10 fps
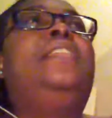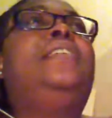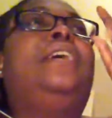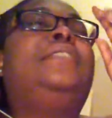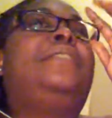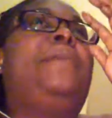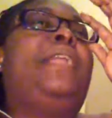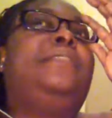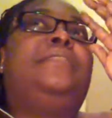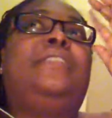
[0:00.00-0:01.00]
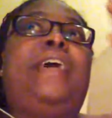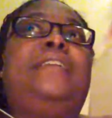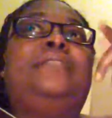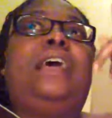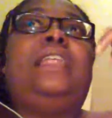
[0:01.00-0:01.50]
it looked like somebody was on the
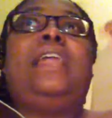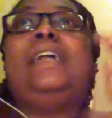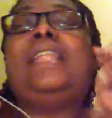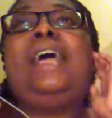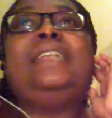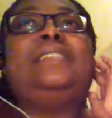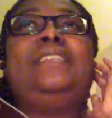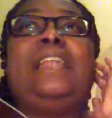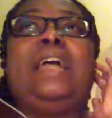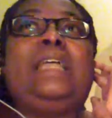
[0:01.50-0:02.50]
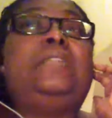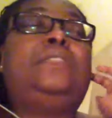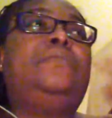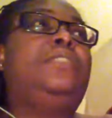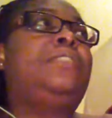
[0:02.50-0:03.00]
outside of that glass, and then I
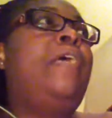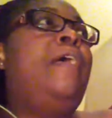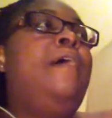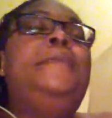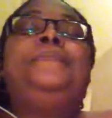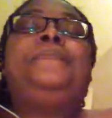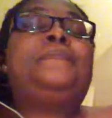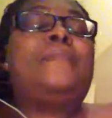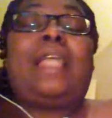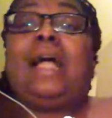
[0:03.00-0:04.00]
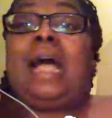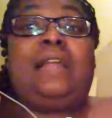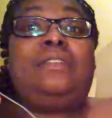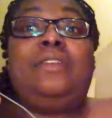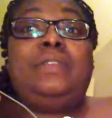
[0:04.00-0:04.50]
guess I
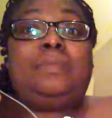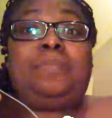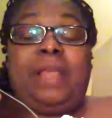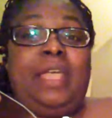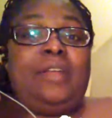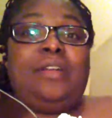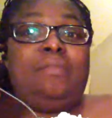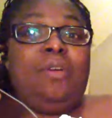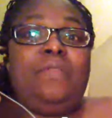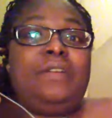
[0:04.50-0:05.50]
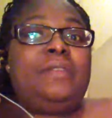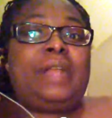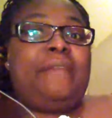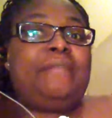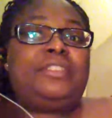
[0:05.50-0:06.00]
don't know if he was playing or moving or
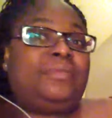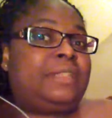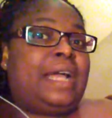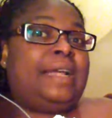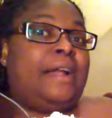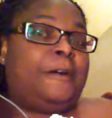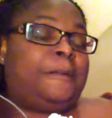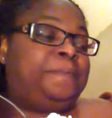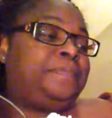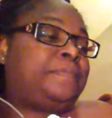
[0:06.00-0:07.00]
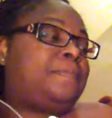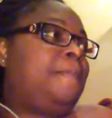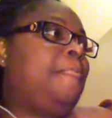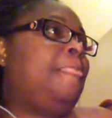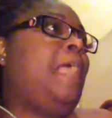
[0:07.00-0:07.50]
whatever. She was like, "No."
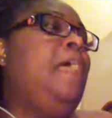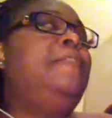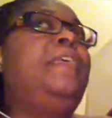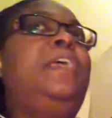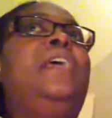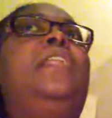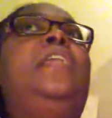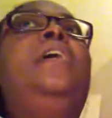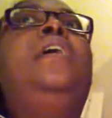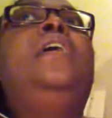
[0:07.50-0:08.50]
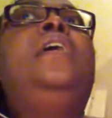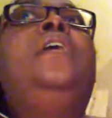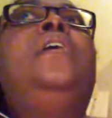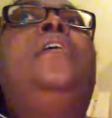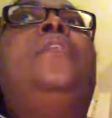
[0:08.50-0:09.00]
And then
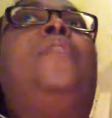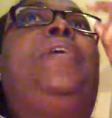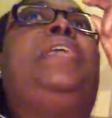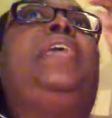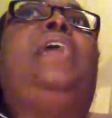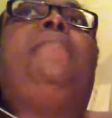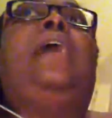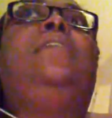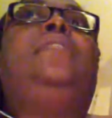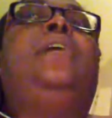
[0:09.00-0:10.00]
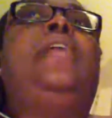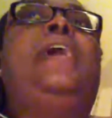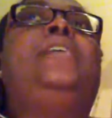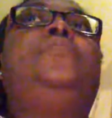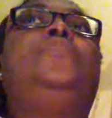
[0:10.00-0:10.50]
when we came out the
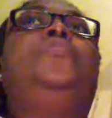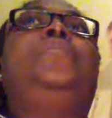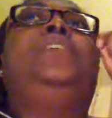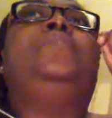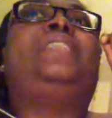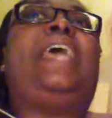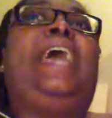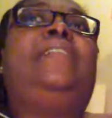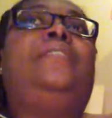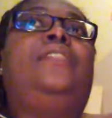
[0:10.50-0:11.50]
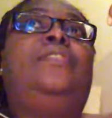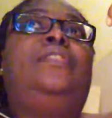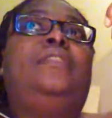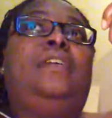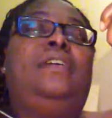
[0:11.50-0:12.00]
classroom, he was at the
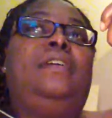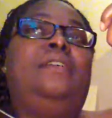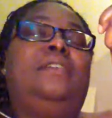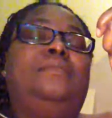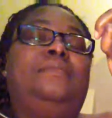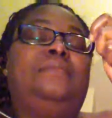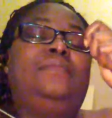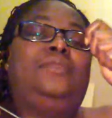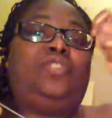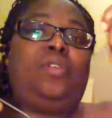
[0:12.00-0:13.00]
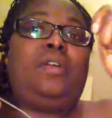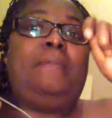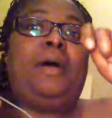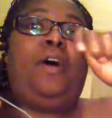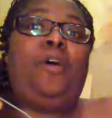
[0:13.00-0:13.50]
door
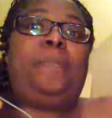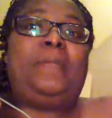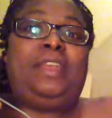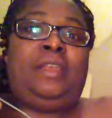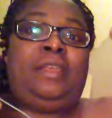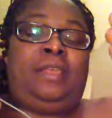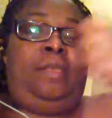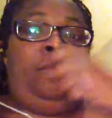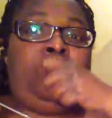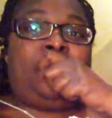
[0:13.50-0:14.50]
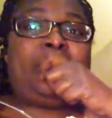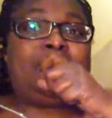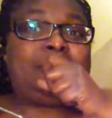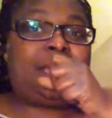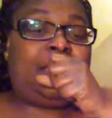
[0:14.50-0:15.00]
but opening it with
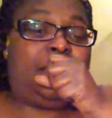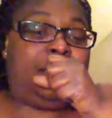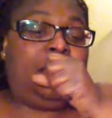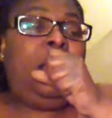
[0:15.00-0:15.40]
his key.